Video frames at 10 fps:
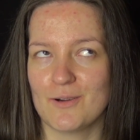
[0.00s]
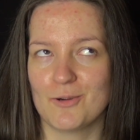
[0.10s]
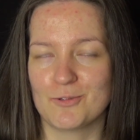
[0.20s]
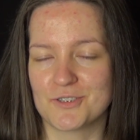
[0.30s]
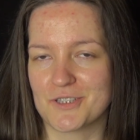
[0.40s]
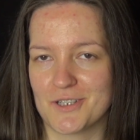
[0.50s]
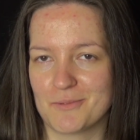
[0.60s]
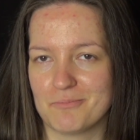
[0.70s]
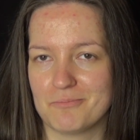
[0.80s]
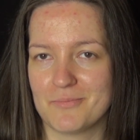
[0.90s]
all the
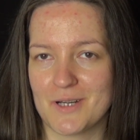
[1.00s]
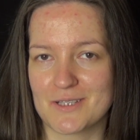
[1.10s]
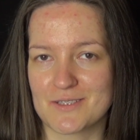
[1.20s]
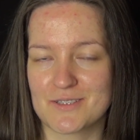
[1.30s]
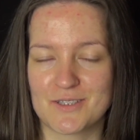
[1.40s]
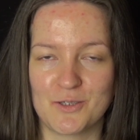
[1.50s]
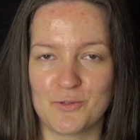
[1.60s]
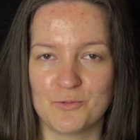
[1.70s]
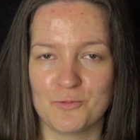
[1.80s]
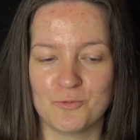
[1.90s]
time, as
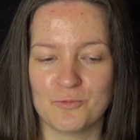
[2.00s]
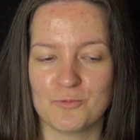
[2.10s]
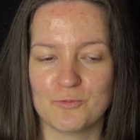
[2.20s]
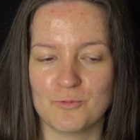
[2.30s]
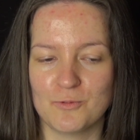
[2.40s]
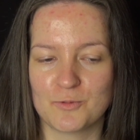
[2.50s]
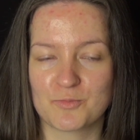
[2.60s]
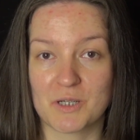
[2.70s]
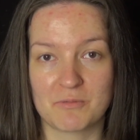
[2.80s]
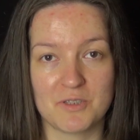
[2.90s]
you would
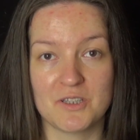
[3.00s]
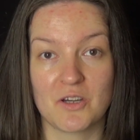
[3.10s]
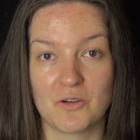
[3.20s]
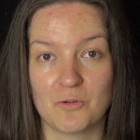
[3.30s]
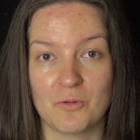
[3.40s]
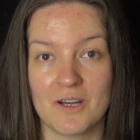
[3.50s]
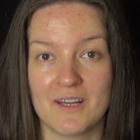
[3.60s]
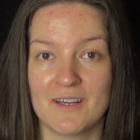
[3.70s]
probably know